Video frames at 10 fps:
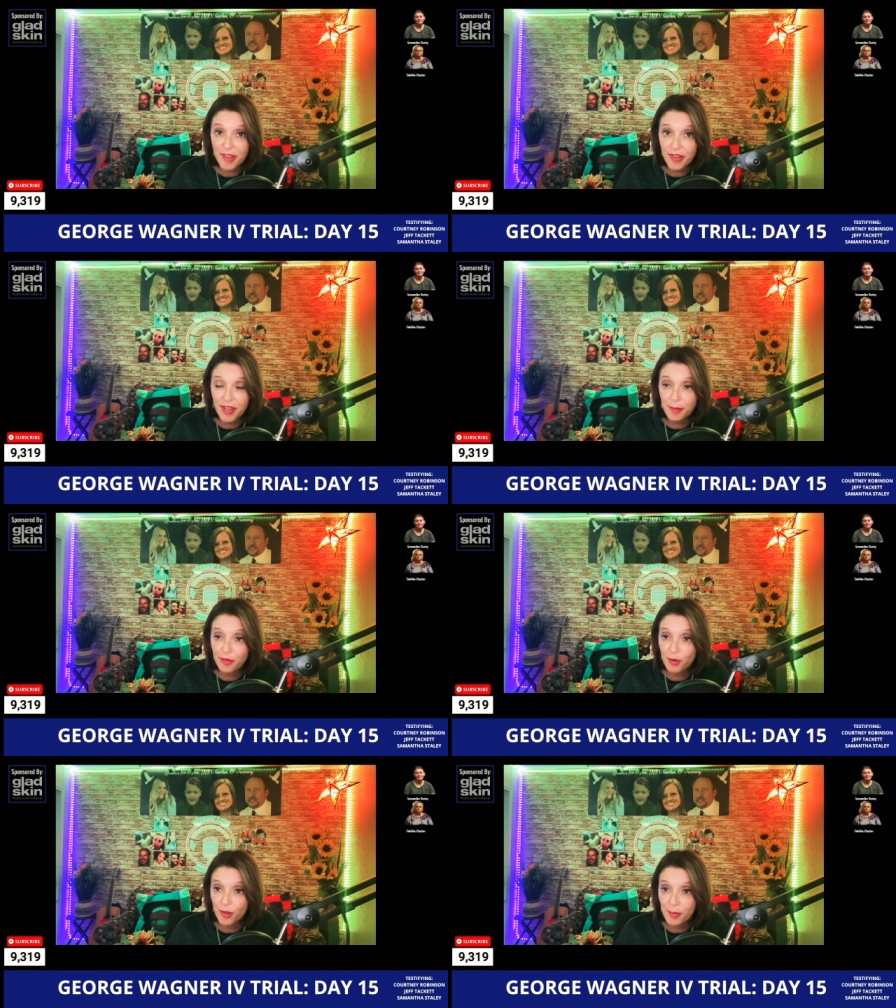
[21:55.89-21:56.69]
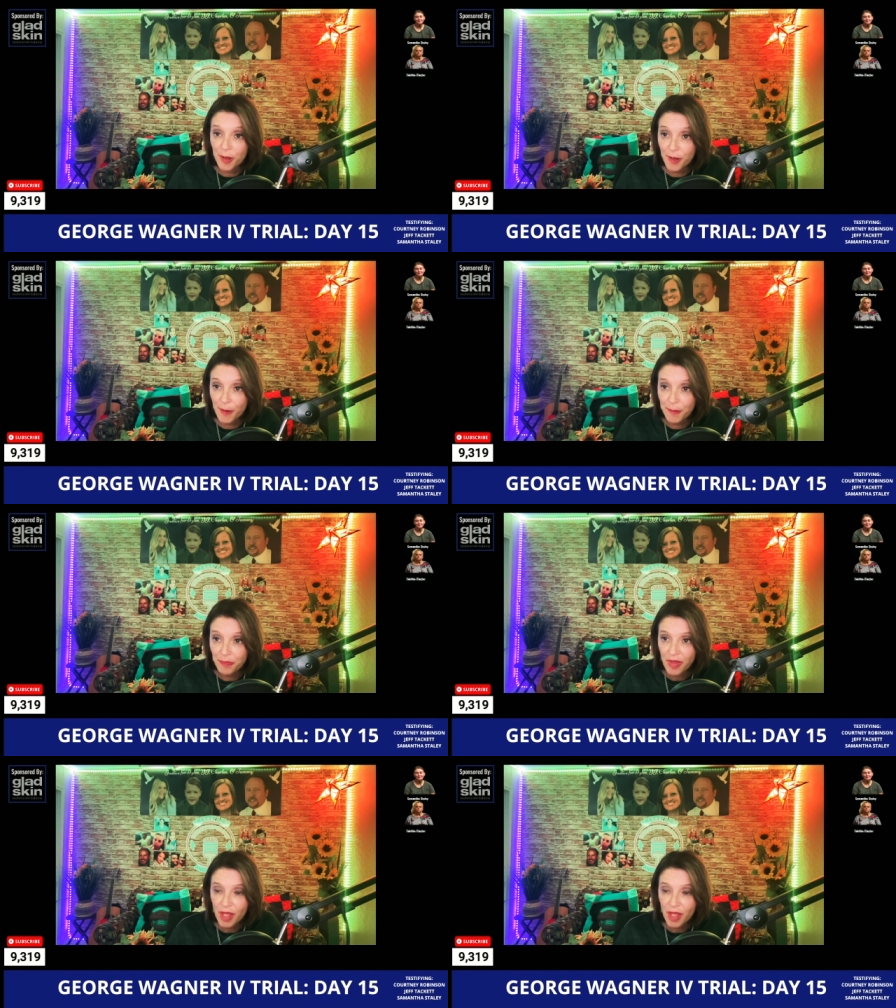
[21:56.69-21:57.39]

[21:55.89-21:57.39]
I think, before the murder.